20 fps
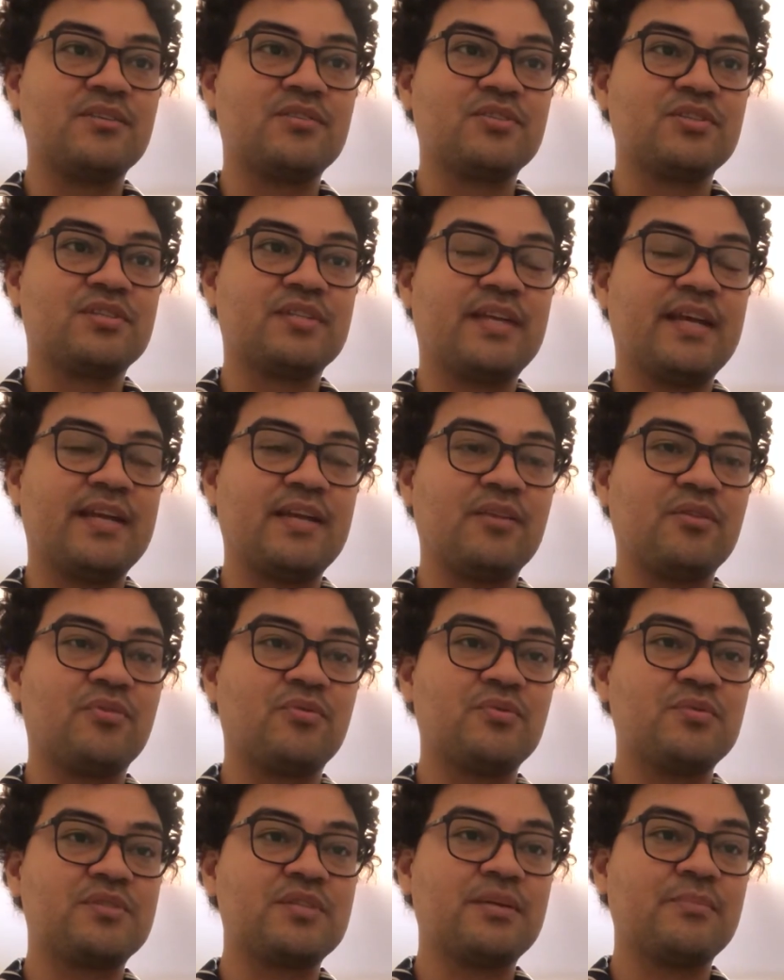just getting
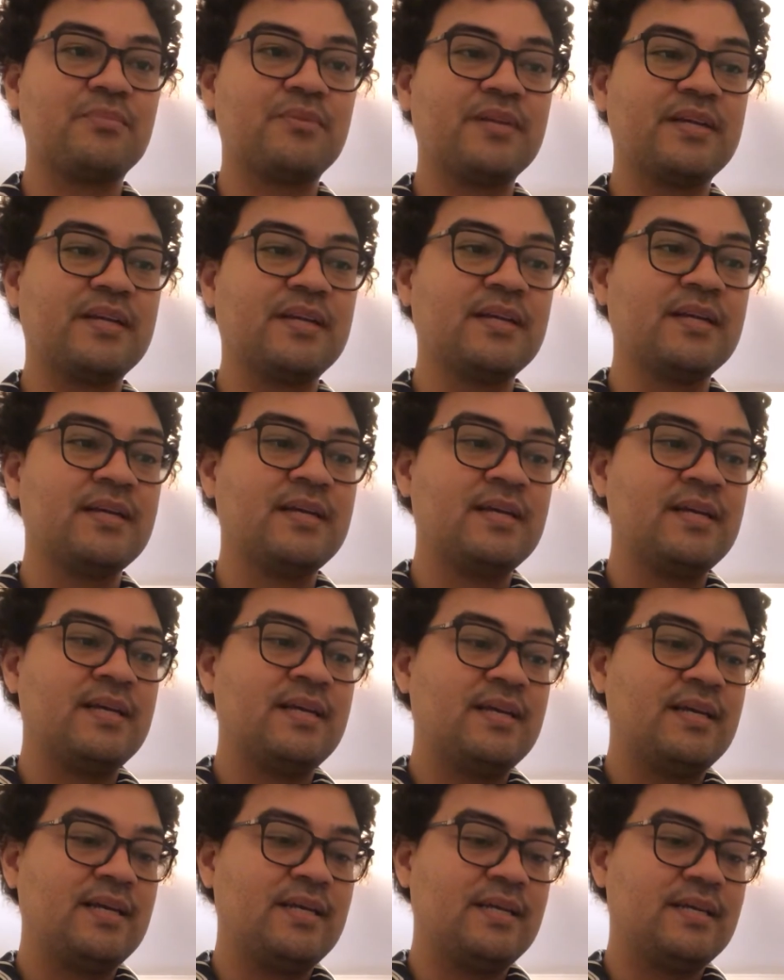through something,
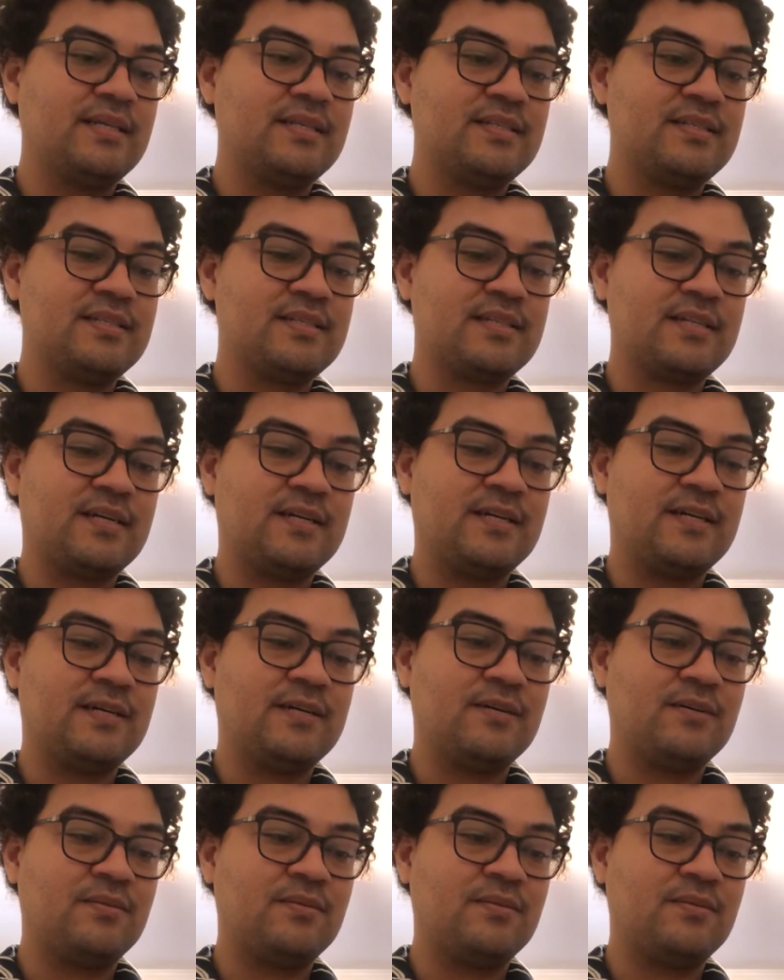is not